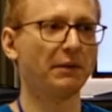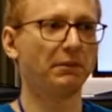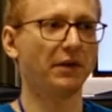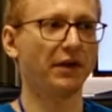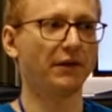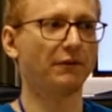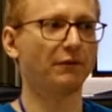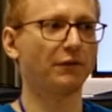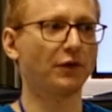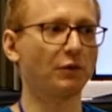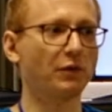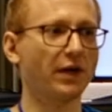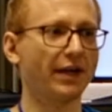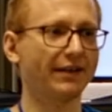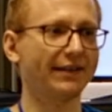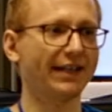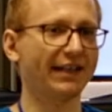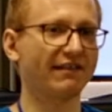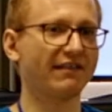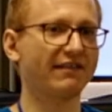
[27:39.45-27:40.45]
but for
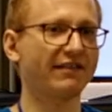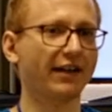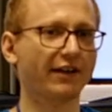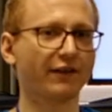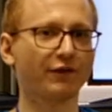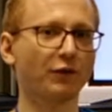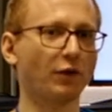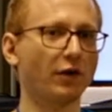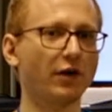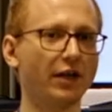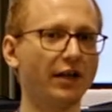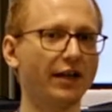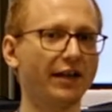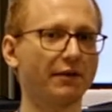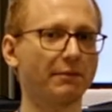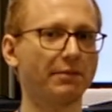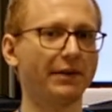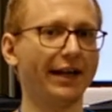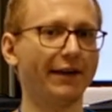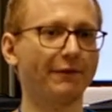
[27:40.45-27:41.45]
one, that sucks for all
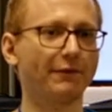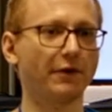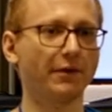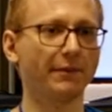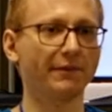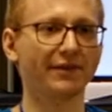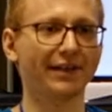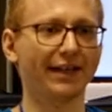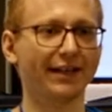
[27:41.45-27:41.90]
other platforms,